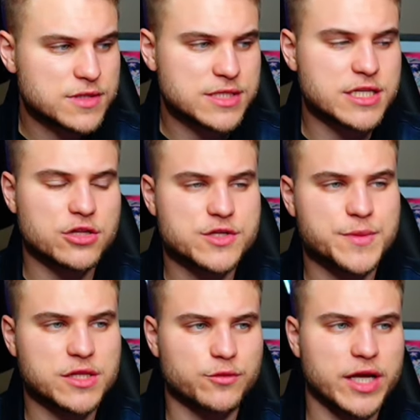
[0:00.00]
Steelers
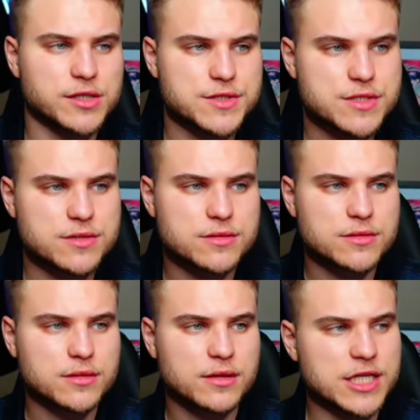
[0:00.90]
beat the Raiders.
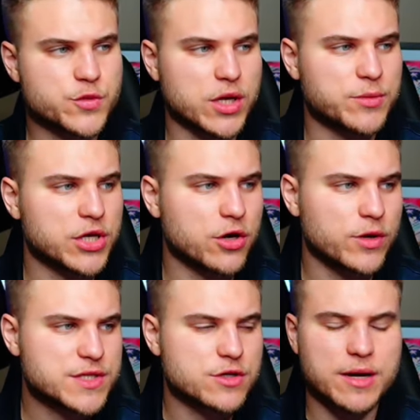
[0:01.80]
That's what I'm going to go
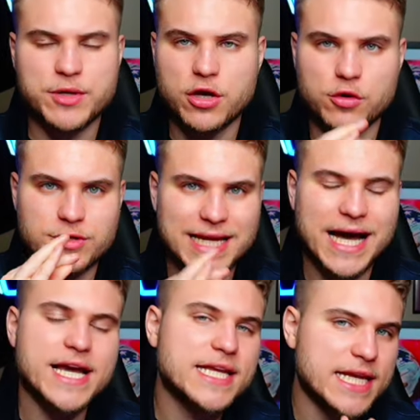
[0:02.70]
with. So I'm going to go
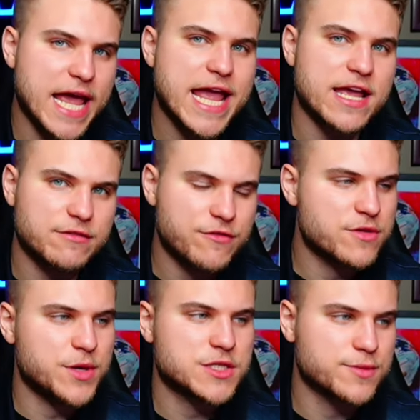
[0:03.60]
9-8 for
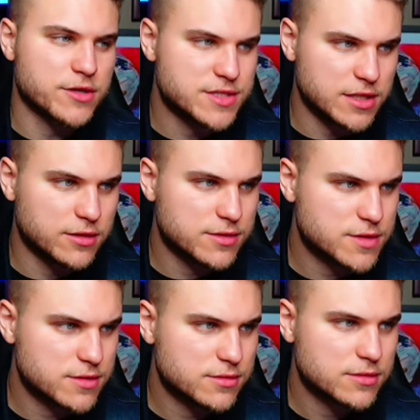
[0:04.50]
the Pittsburgh Steelers.